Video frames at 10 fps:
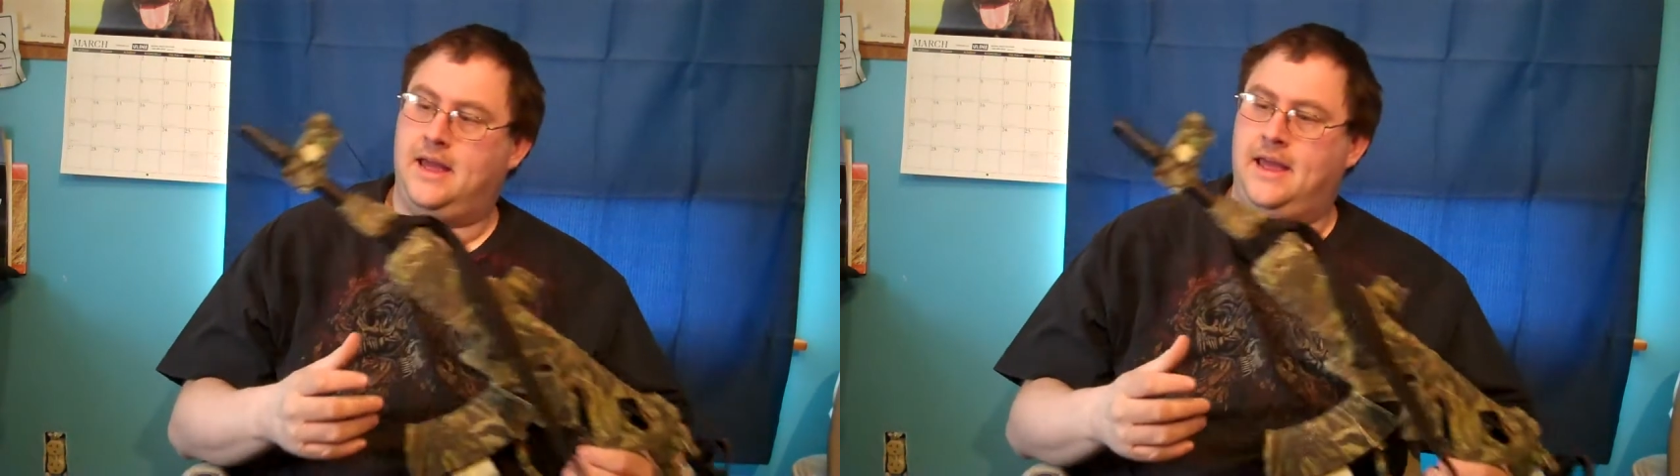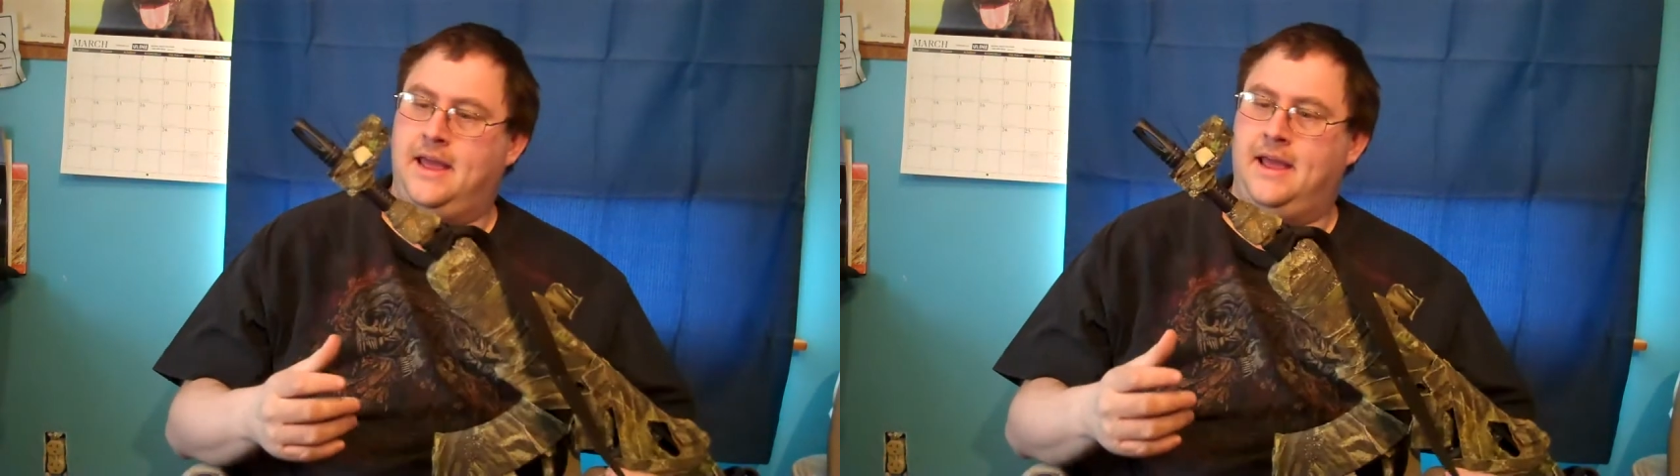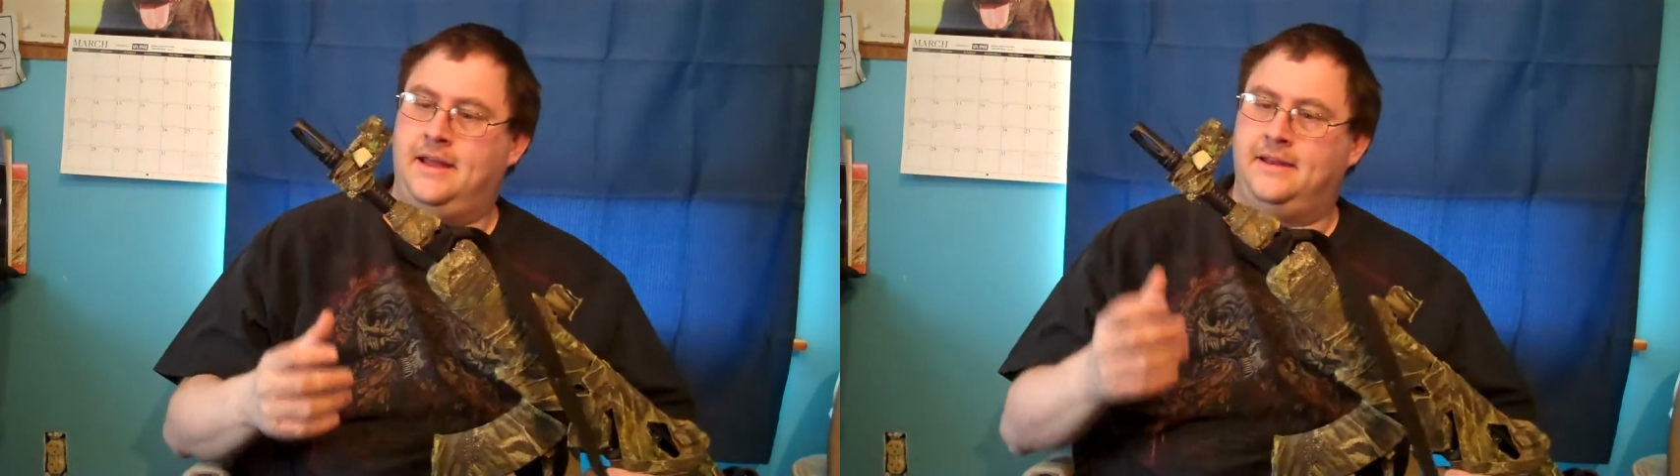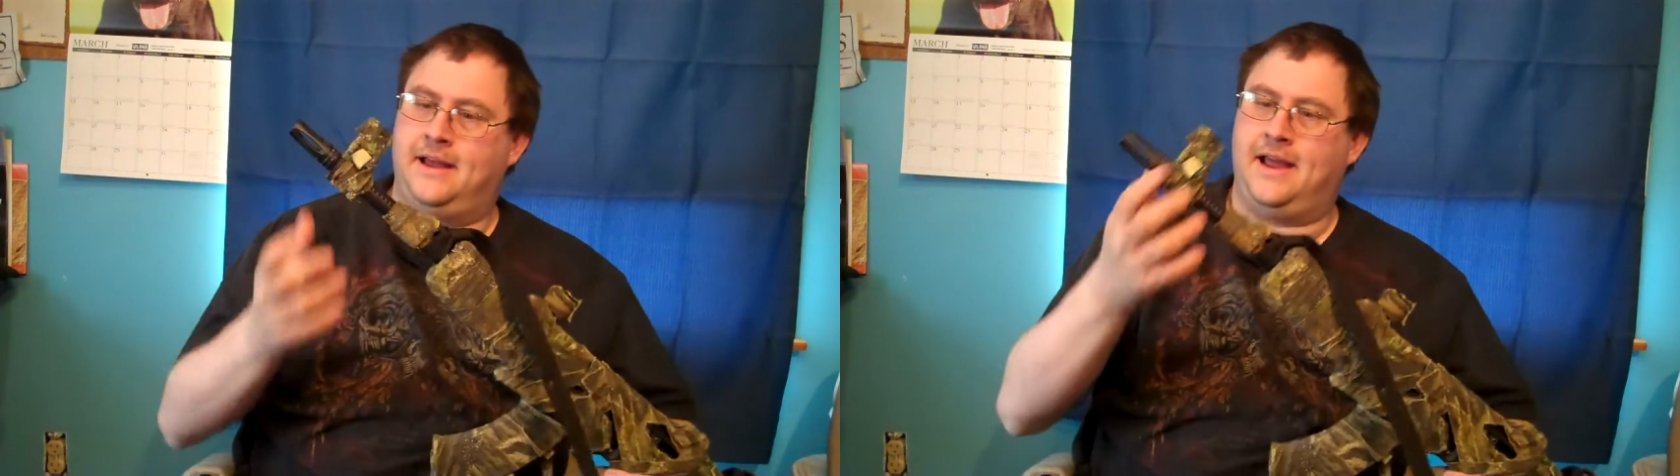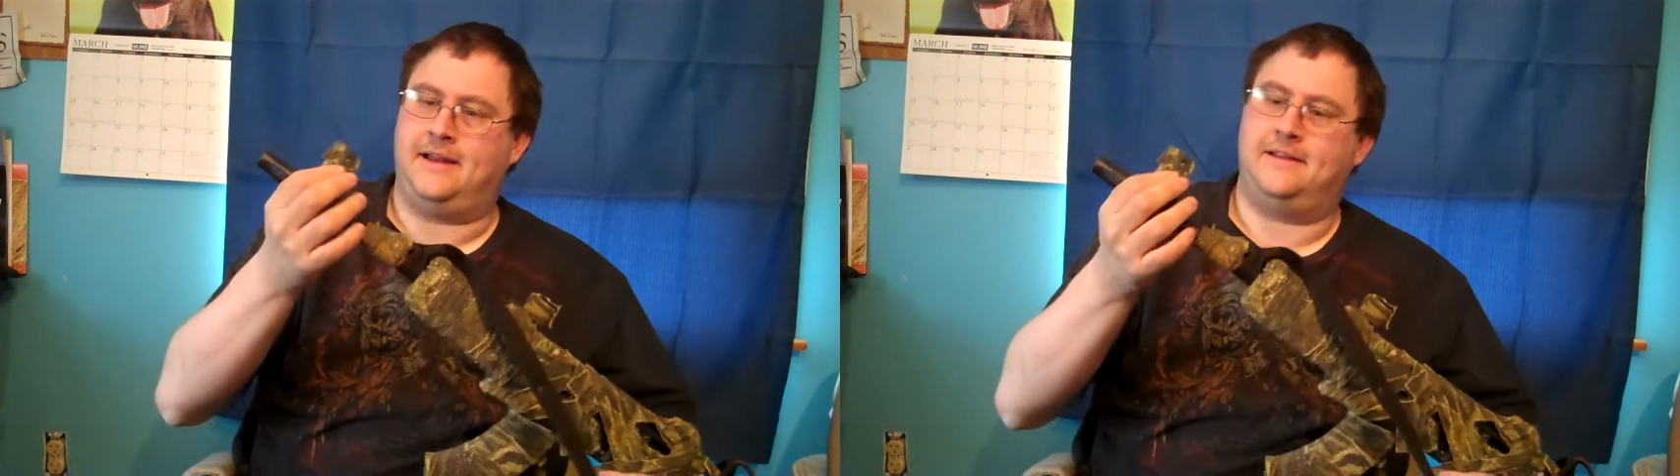and
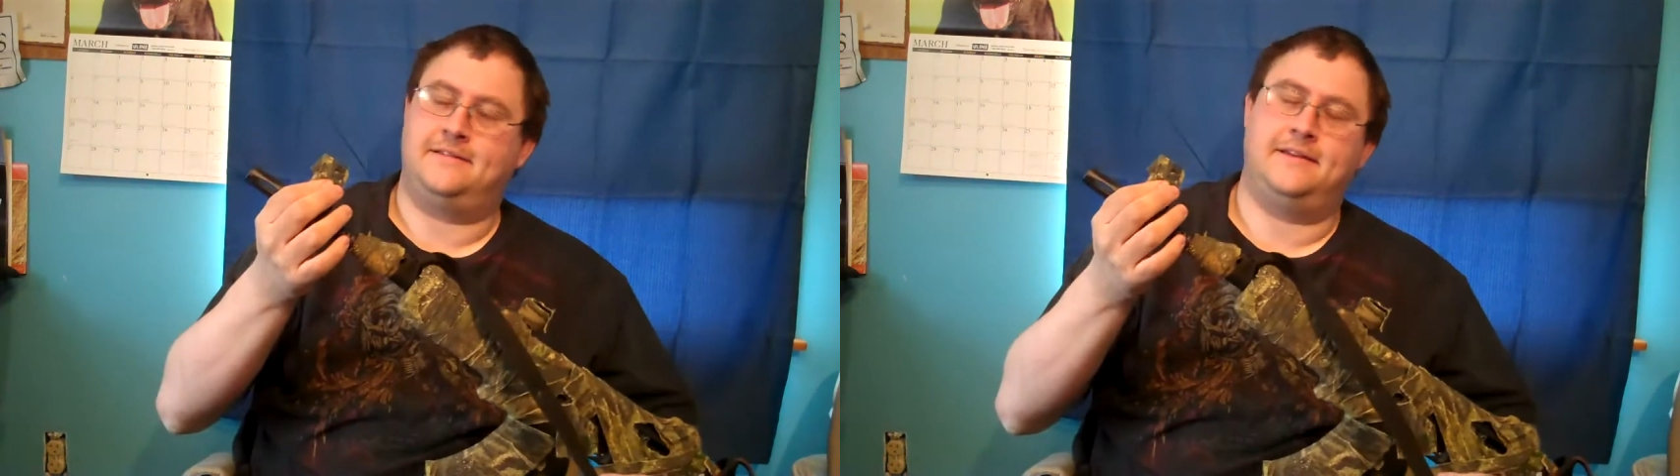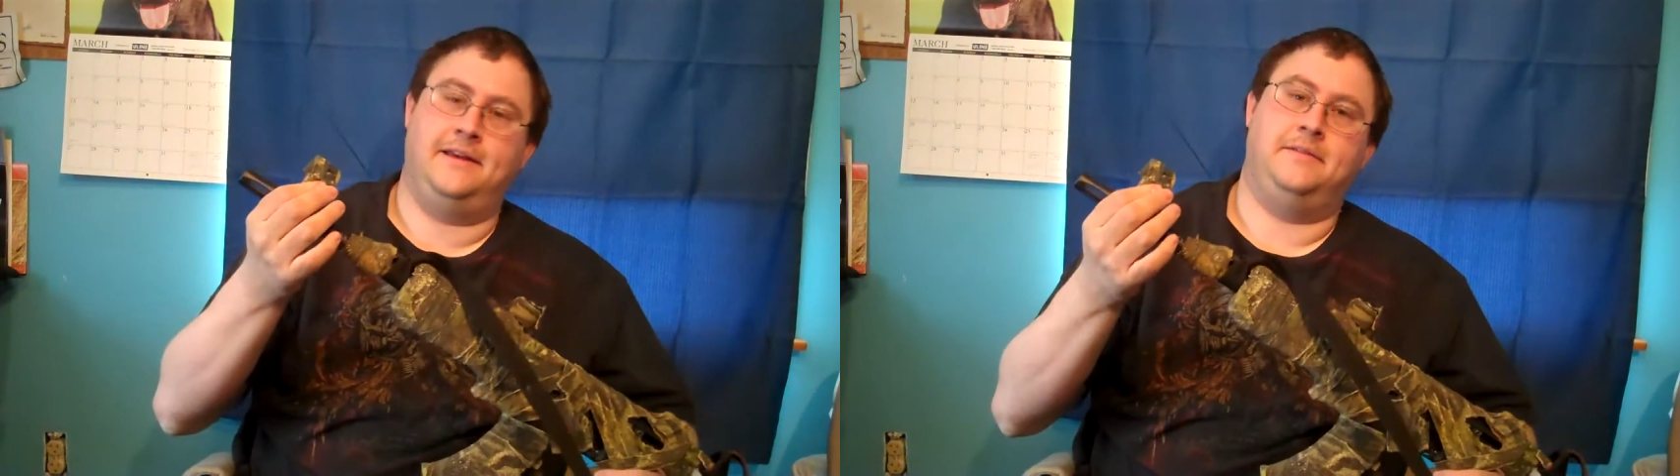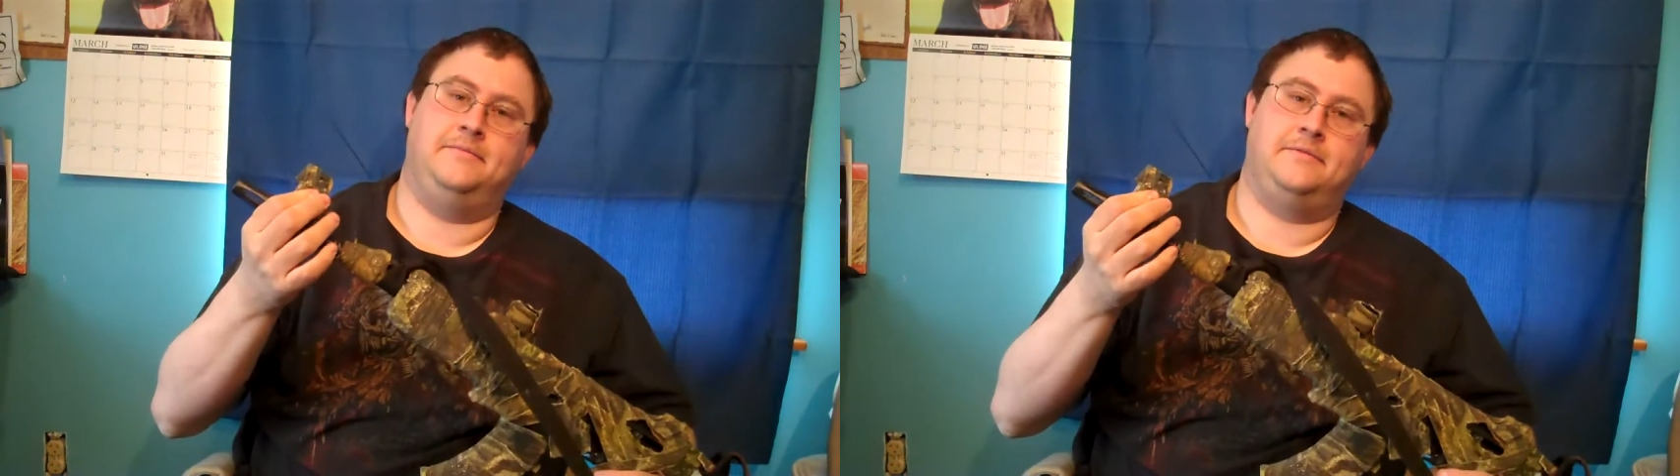I added the sight